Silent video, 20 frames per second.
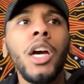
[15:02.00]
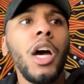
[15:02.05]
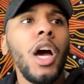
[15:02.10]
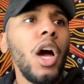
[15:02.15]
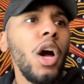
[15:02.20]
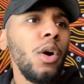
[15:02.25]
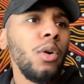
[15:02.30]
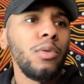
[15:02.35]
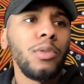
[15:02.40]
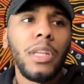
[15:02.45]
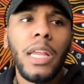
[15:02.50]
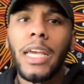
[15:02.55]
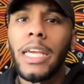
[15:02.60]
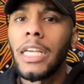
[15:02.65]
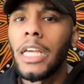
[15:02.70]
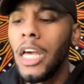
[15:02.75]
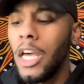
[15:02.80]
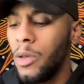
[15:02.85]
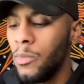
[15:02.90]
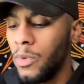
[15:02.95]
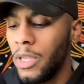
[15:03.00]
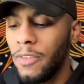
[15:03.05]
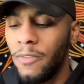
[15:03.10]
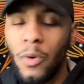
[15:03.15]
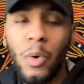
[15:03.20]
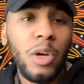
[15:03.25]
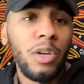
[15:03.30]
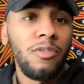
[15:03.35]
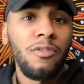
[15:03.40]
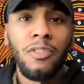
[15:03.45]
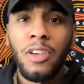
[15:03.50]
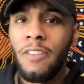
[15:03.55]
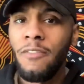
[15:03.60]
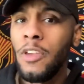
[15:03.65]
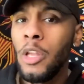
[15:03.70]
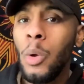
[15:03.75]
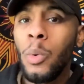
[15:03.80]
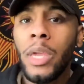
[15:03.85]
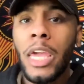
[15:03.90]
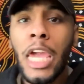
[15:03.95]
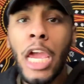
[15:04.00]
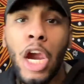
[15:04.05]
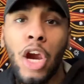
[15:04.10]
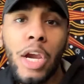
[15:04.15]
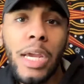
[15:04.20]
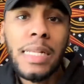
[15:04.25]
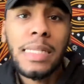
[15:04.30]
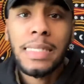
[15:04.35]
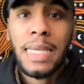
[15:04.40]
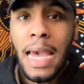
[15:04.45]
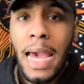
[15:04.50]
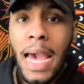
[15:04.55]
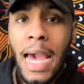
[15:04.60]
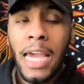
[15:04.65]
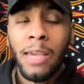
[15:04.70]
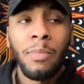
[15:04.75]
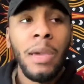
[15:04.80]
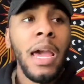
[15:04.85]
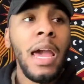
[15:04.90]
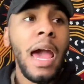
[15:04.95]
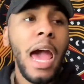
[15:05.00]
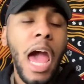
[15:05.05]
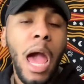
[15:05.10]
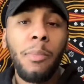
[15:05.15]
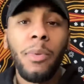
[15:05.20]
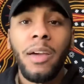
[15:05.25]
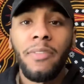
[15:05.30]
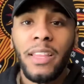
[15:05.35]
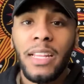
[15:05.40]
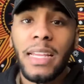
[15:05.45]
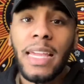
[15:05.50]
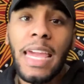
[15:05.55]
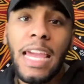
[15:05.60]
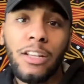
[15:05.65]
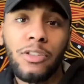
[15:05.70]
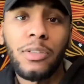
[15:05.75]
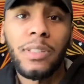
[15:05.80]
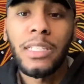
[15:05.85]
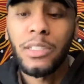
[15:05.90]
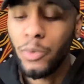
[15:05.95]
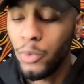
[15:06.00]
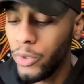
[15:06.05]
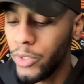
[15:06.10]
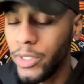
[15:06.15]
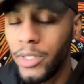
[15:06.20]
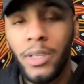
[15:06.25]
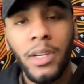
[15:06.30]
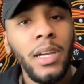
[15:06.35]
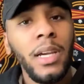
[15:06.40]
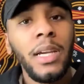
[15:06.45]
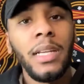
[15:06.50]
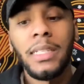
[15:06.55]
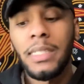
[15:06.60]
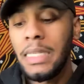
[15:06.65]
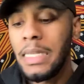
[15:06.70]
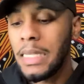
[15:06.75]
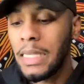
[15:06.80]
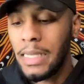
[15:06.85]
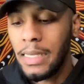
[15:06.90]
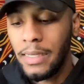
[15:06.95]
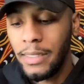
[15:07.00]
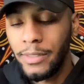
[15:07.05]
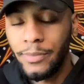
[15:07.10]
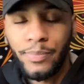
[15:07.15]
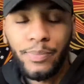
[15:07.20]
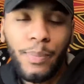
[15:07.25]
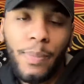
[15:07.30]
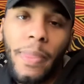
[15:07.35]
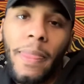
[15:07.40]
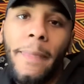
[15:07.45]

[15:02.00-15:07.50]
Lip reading: oh, like, I don't know, if you don't get here in time, I'm gonna have to cancel this order. Decline.